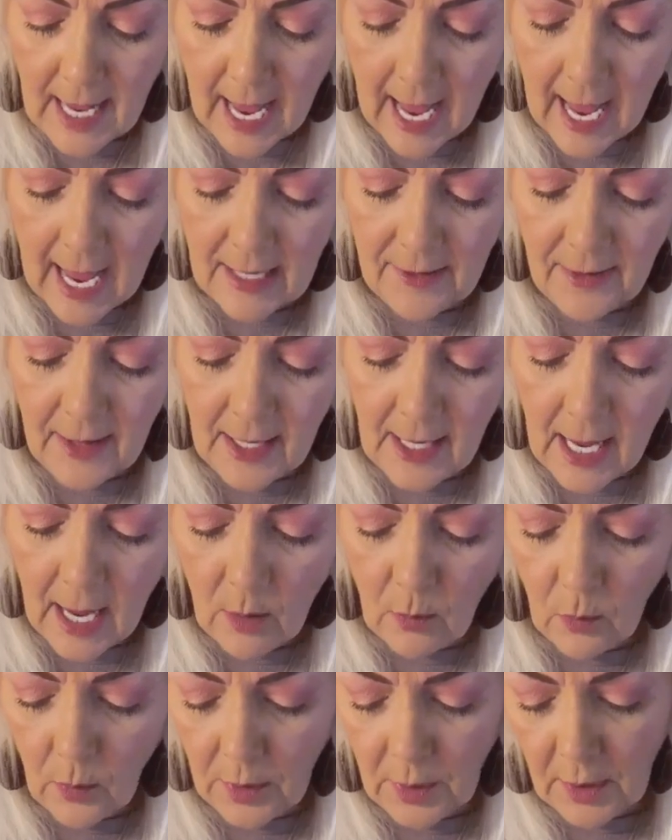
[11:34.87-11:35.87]
Now, I think
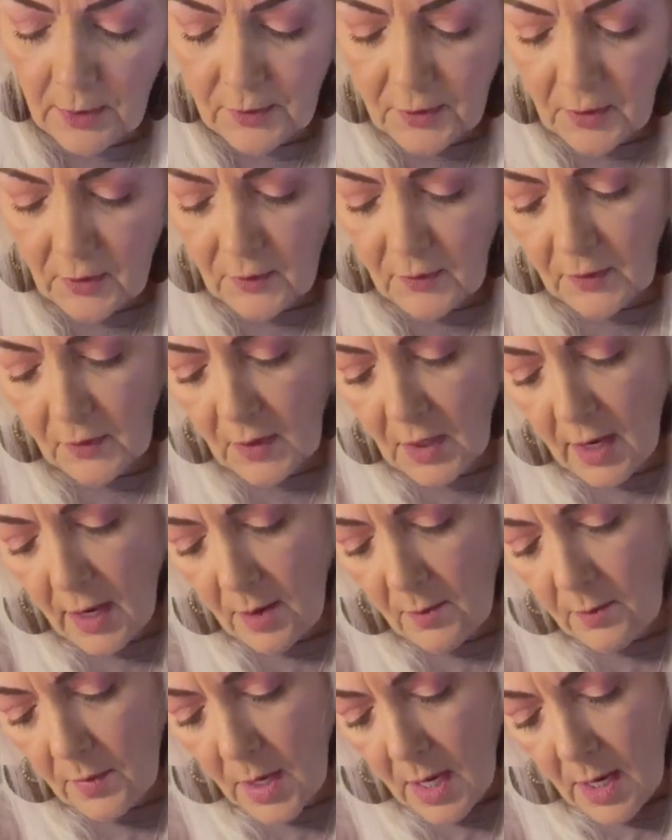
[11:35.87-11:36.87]
I will do
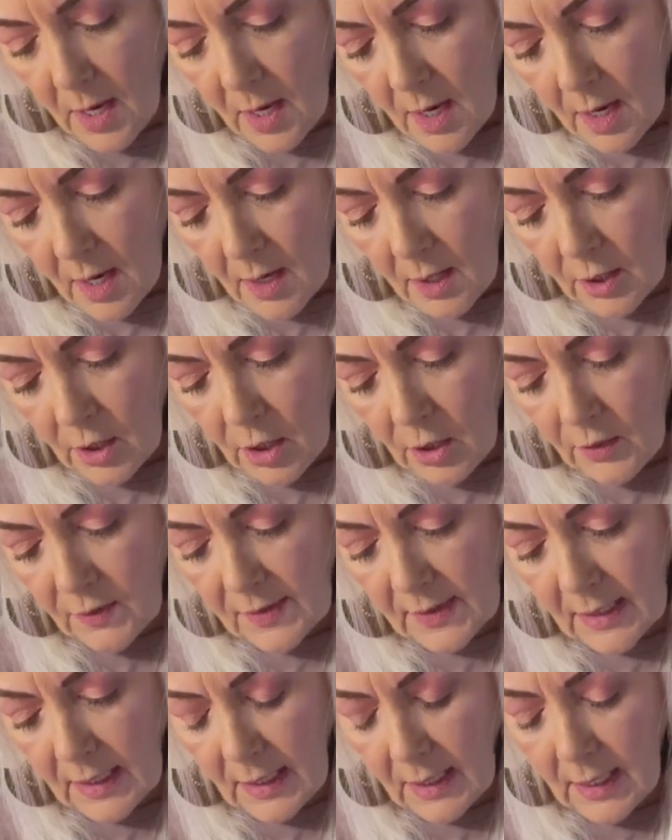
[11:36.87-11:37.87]
some
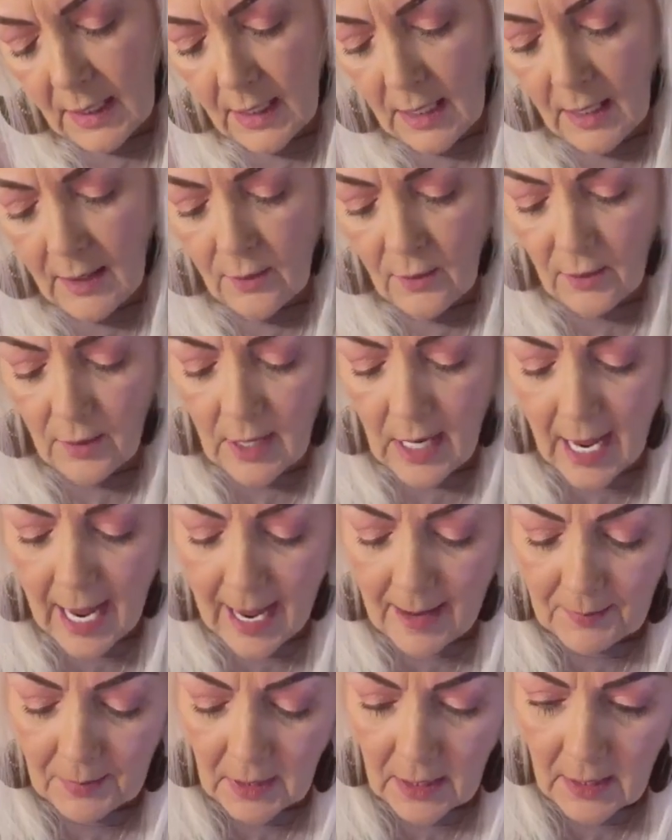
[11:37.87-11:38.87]
using either
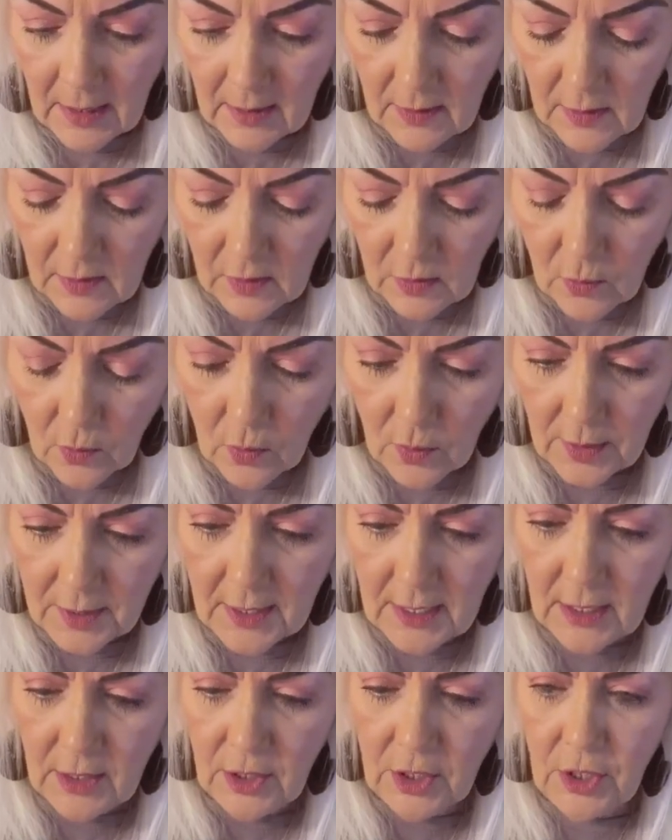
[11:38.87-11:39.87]
napkins or
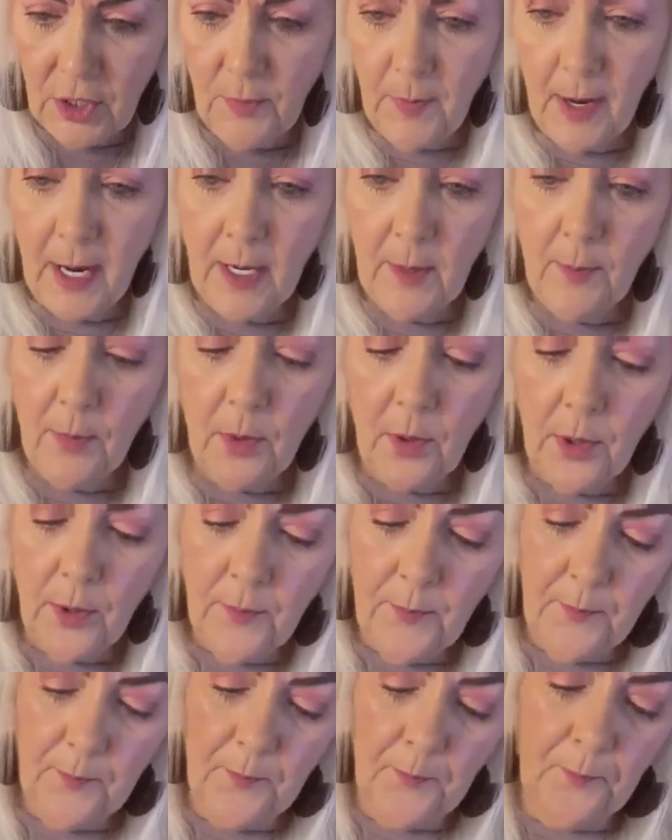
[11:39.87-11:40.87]
tissue paper.
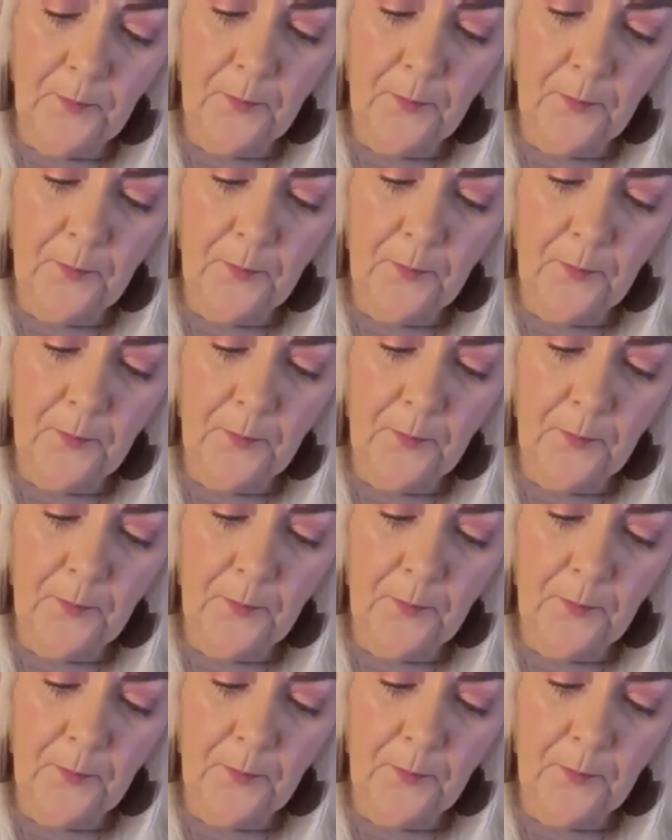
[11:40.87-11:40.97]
